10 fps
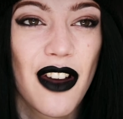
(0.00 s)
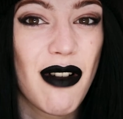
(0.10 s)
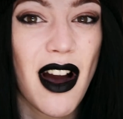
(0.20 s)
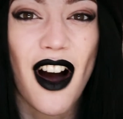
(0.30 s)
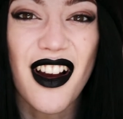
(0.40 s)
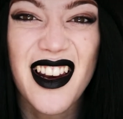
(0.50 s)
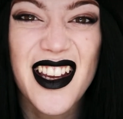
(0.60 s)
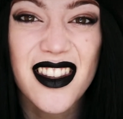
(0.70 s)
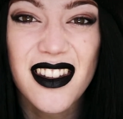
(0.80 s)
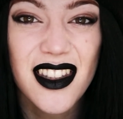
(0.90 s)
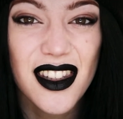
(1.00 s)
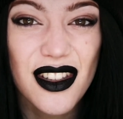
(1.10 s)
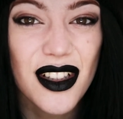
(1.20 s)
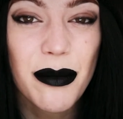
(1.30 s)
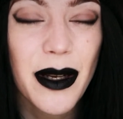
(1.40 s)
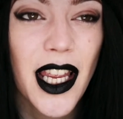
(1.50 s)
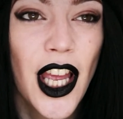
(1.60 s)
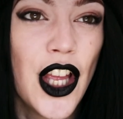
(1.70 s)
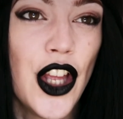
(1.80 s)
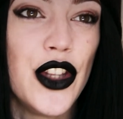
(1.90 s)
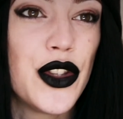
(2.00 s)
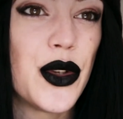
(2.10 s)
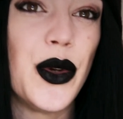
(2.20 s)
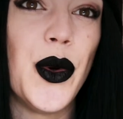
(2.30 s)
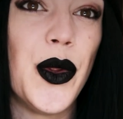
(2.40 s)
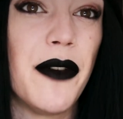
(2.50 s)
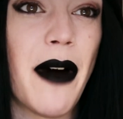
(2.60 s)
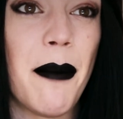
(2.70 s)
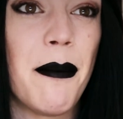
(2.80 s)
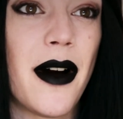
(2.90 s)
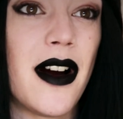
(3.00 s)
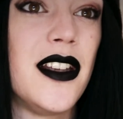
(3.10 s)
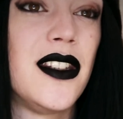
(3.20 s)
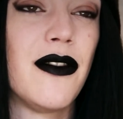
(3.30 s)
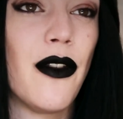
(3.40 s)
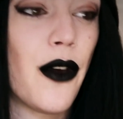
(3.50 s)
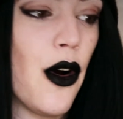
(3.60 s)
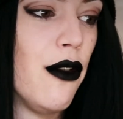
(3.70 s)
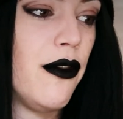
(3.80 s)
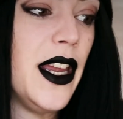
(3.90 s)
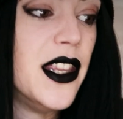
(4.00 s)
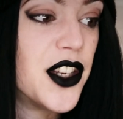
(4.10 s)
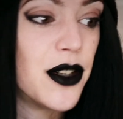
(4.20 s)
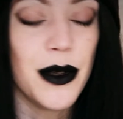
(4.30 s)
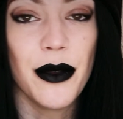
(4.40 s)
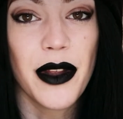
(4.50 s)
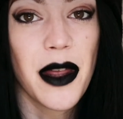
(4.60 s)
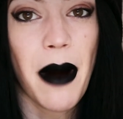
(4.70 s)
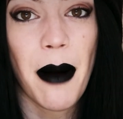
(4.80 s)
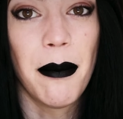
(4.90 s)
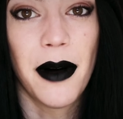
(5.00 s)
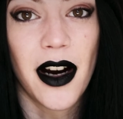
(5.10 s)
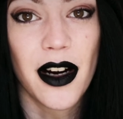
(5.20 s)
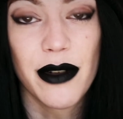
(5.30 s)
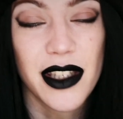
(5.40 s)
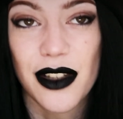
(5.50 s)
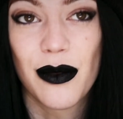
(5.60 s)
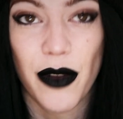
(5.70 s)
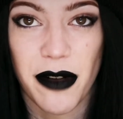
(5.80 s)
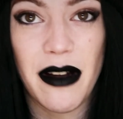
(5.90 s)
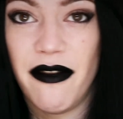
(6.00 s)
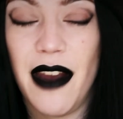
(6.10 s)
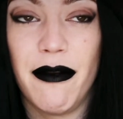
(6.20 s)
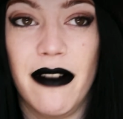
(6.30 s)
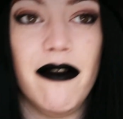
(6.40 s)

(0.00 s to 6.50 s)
quite ugly and disturbing, to the vampires of Interview with the Vampire, which is one of my favorite